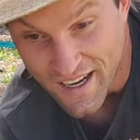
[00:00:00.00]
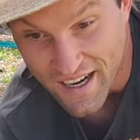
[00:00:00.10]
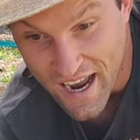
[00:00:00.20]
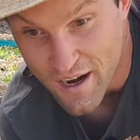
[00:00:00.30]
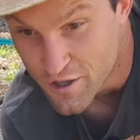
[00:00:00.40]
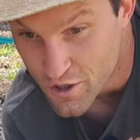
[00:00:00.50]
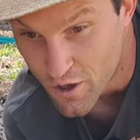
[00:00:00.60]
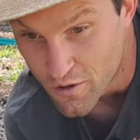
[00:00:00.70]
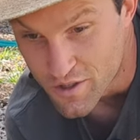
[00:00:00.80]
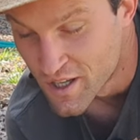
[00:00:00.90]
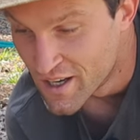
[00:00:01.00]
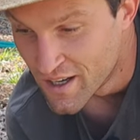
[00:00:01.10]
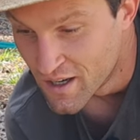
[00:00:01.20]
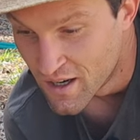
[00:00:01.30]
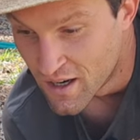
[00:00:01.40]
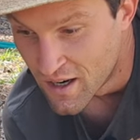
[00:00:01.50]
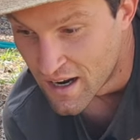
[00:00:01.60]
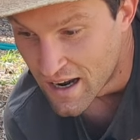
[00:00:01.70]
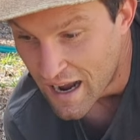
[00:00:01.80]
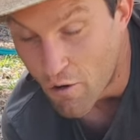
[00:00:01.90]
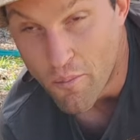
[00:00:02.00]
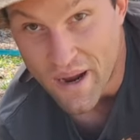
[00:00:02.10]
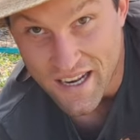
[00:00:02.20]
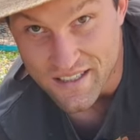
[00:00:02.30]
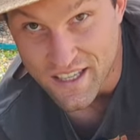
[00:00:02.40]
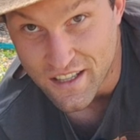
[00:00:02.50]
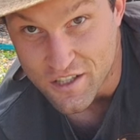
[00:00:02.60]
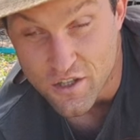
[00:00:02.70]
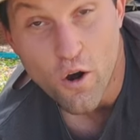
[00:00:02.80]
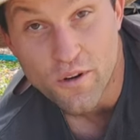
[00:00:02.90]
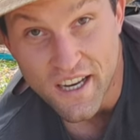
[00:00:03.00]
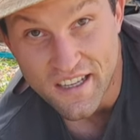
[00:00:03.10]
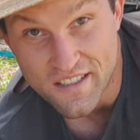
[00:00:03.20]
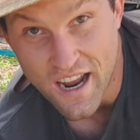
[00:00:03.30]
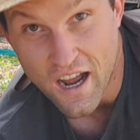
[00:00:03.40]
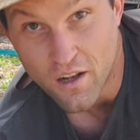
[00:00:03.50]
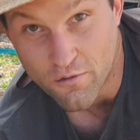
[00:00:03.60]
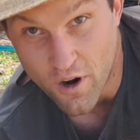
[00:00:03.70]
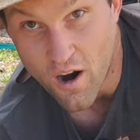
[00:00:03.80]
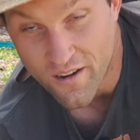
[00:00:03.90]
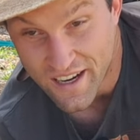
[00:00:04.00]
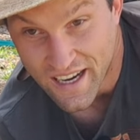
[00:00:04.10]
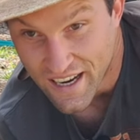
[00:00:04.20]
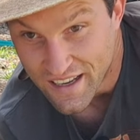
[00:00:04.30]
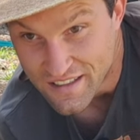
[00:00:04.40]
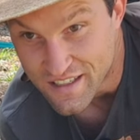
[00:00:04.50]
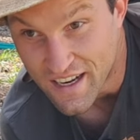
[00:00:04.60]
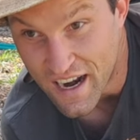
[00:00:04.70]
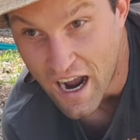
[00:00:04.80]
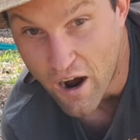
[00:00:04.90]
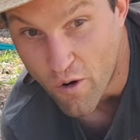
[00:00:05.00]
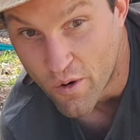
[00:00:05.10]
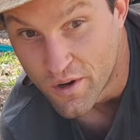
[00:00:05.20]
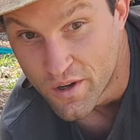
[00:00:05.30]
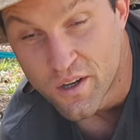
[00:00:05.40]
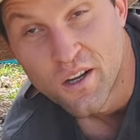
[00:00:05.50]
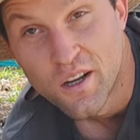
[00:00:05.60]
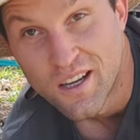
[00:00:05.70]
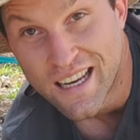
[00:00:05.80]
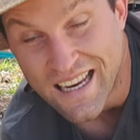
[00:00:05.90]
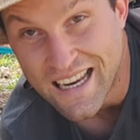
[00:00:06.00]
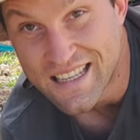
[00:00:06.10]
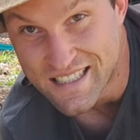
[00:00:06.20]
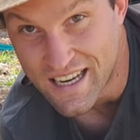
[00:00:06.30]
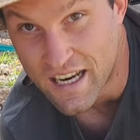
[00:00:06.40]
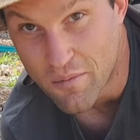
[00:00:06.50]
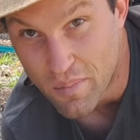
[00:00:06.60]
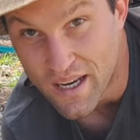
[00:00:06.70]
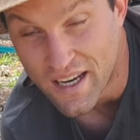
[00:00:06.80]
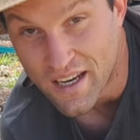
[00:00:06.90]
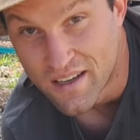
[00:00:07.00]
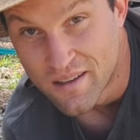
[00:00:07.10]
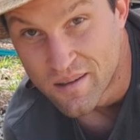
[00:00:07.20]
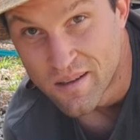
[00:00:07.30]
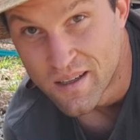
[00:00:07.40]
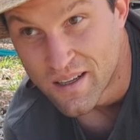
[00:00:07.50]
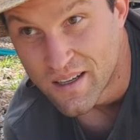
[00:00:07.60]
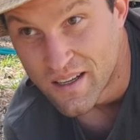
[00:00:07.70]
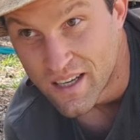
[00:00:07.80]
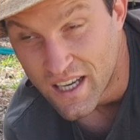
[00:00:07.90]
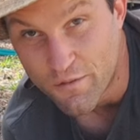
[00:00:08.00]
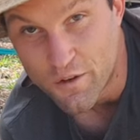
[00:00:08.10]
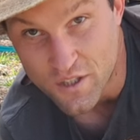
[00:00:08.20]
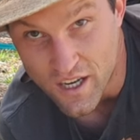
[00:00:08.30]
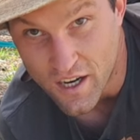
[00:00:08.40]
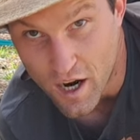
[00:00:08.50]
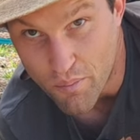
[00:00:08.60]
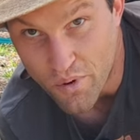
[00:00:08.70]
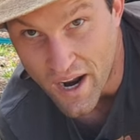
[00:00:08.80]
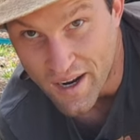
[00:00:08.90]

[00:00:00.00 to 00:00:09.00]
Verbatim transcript: And it kind of shows how amazing this no-dig style of gardening is and how easy it can be if you set it up